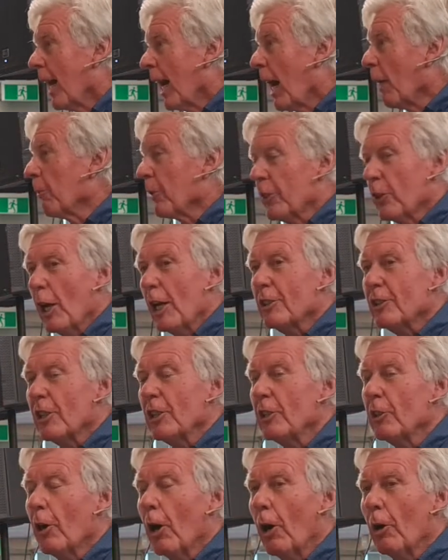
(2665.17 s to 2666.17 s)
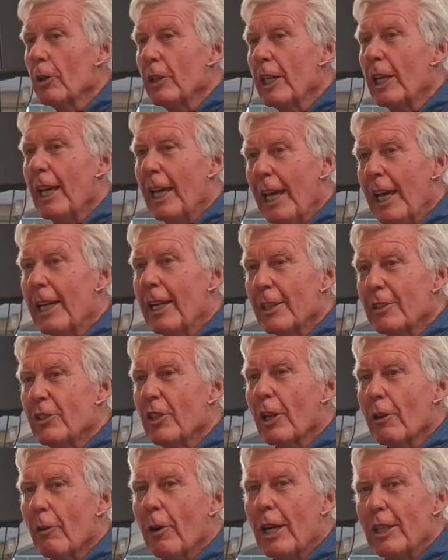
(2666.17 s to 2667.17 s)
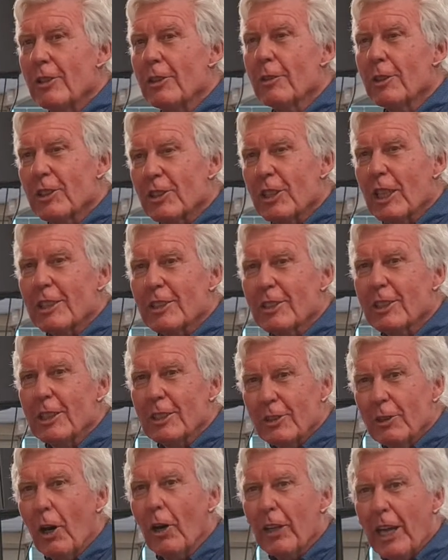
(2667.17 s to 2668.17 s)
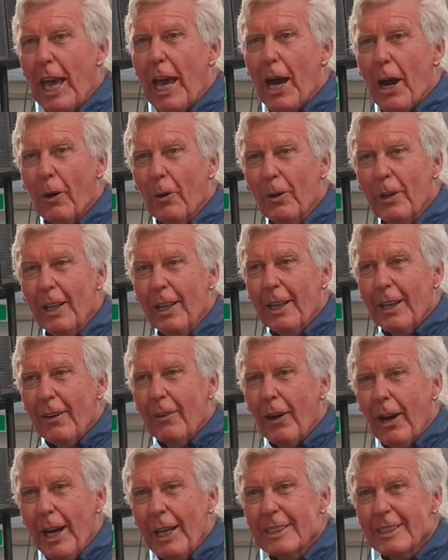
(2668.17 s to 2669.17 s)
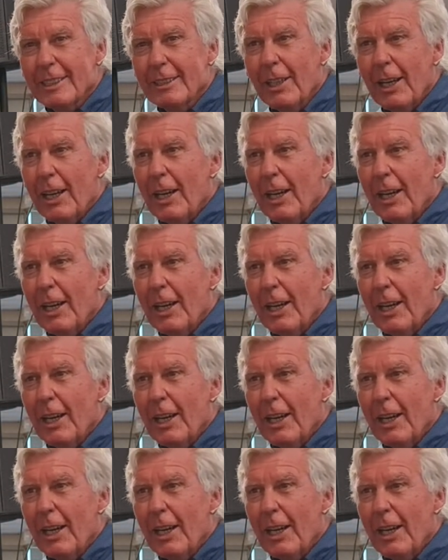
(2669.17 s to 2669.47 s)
I'm a 13-year-old in a generation of the 60s, not now, right?